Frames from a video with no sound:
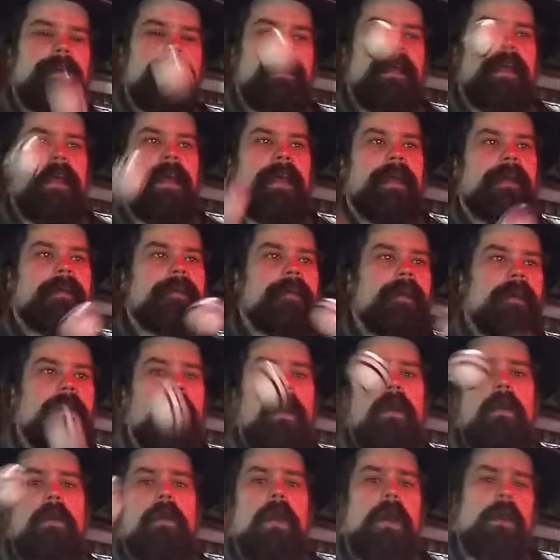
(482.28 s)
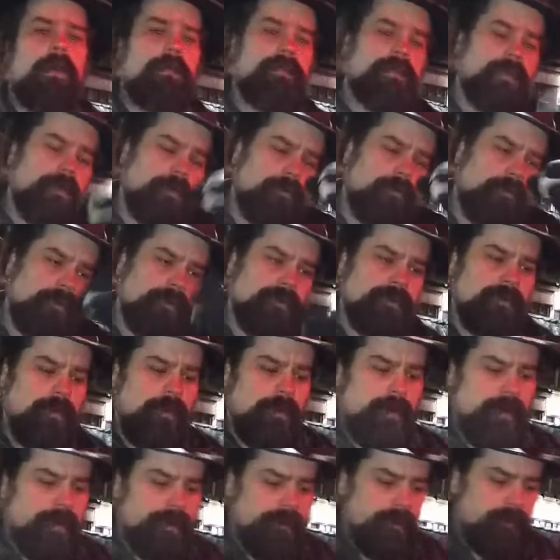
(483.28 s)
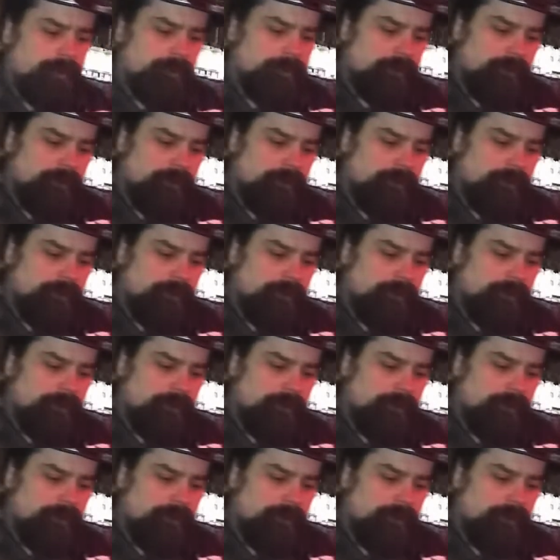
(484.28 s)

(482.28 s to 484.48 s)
And also, we're starting